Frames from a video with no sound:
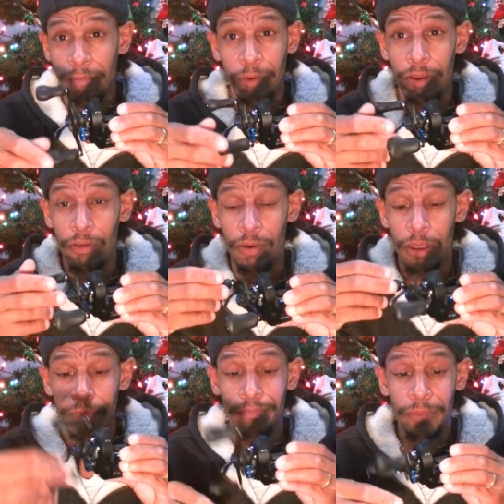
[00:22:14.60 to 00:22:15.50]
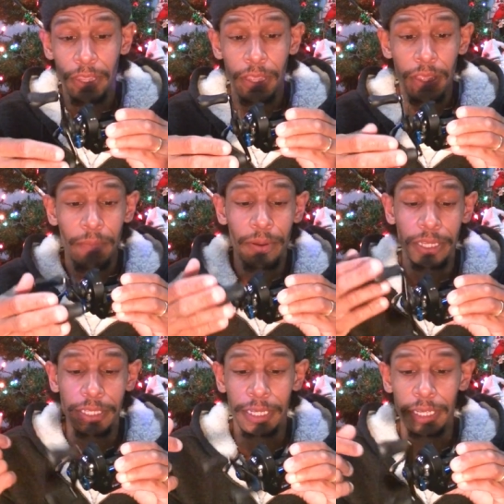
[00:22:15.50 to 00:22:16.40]
I'm very ho-hum.
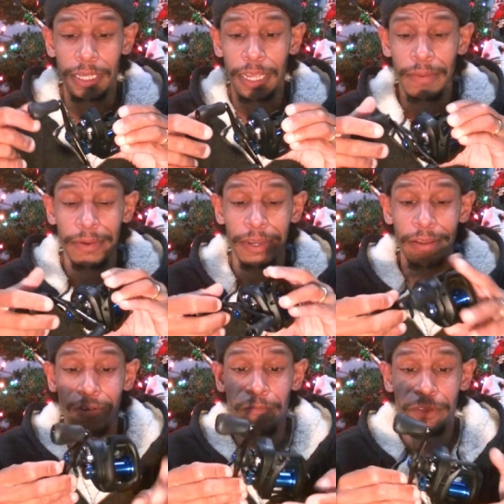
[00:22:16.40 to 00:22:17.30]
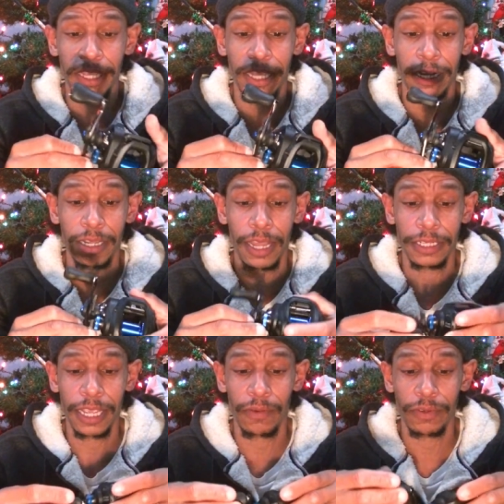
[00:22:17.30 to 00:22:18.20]
But uh, I'm gonna hopefully get in
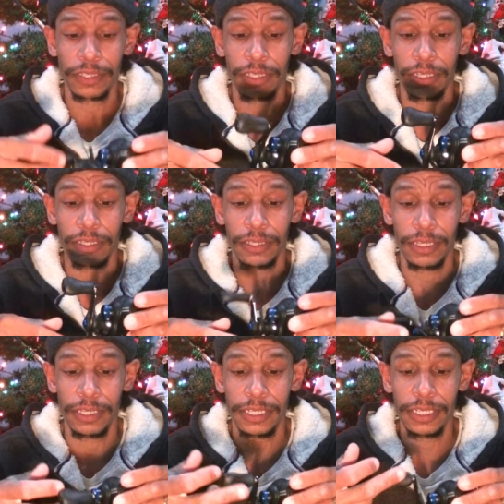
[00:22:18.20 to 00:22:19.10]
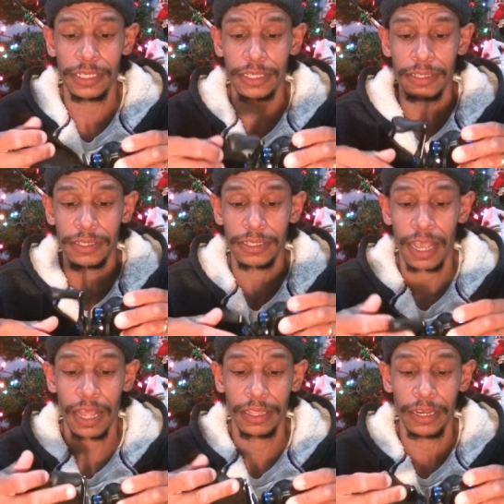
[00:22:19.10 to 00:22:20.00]
contact once the the season's
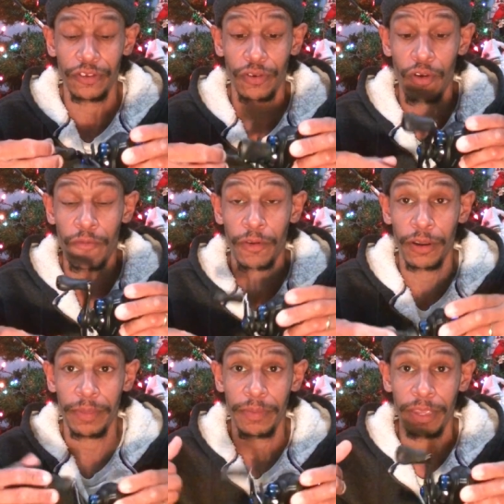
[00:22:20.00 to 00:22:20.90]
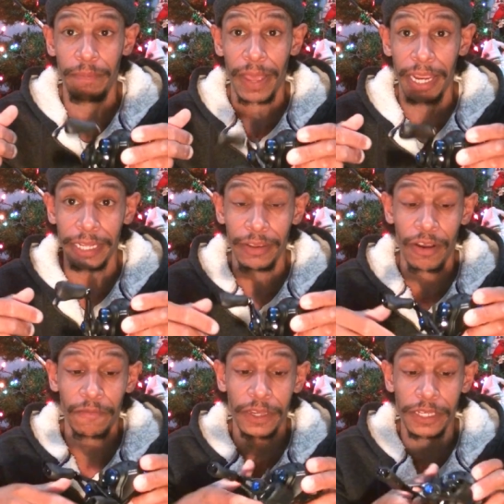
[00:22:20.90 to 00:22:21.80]
holidays are over and people get back in the
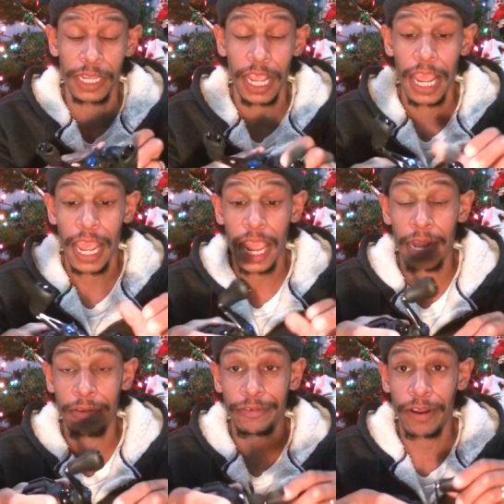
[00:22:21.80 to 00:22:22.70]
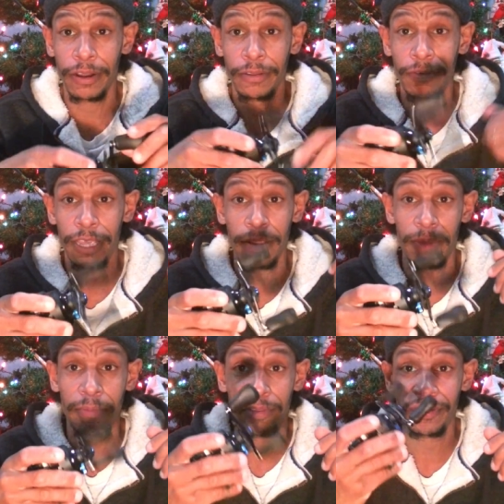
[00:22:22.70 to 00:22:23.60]
office, and I'll try to locate
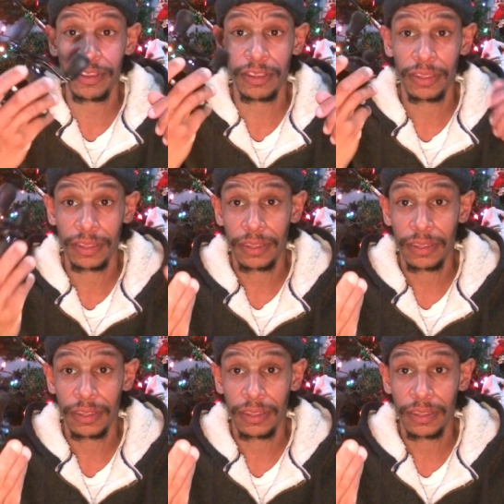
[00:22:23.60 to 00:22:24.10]
my missing